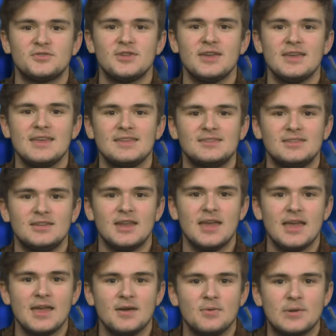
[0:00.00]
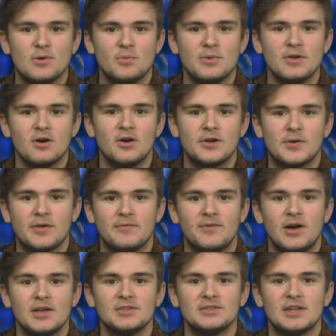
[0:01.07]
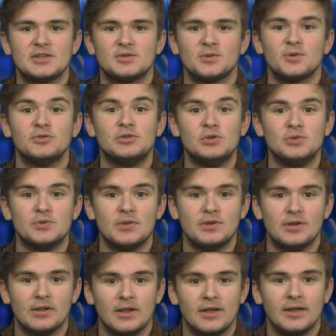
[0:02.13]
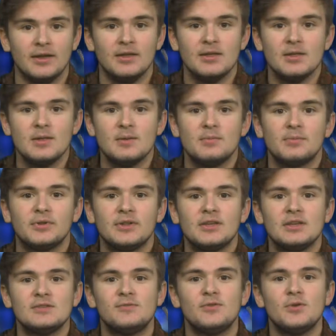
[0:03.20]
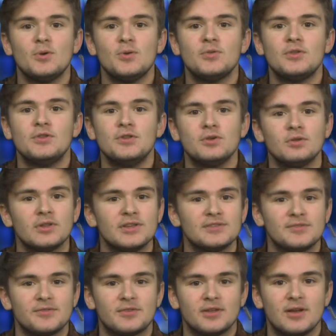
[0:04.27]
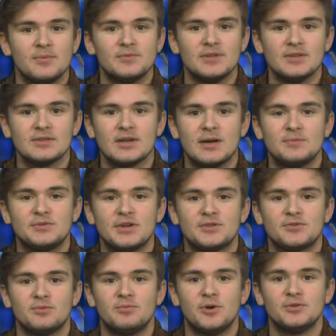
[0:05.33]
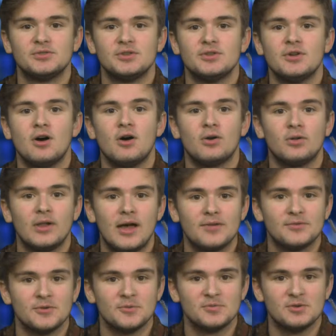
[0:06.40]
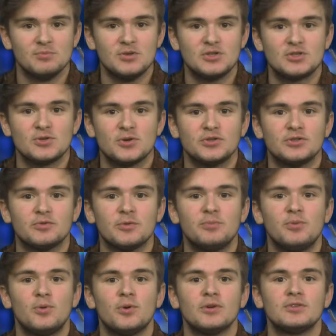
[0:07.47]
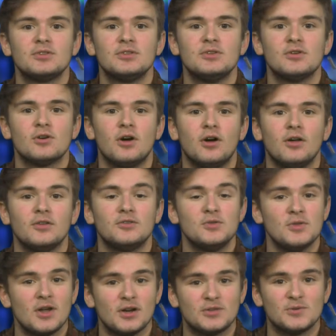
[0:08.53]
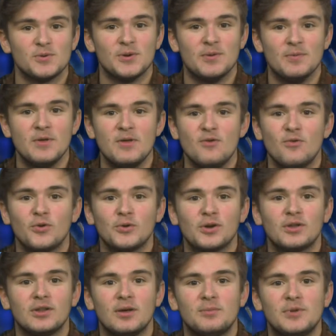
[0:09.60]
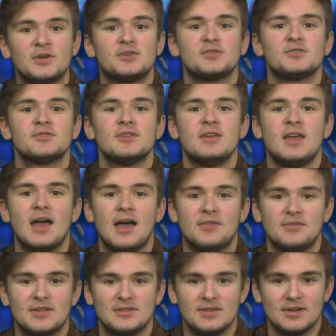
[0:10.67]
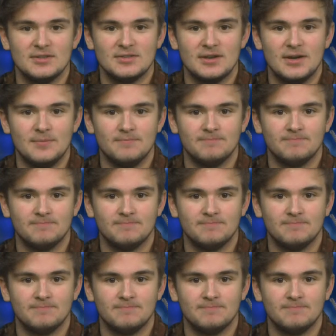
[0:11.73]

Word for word: Day is today. We will be on a revised schedule due to the delay. Please view the new list of clubs and time schedule posted in all classrooms and be sure to report to, your, to the auditorium for your club pictures at the designated time.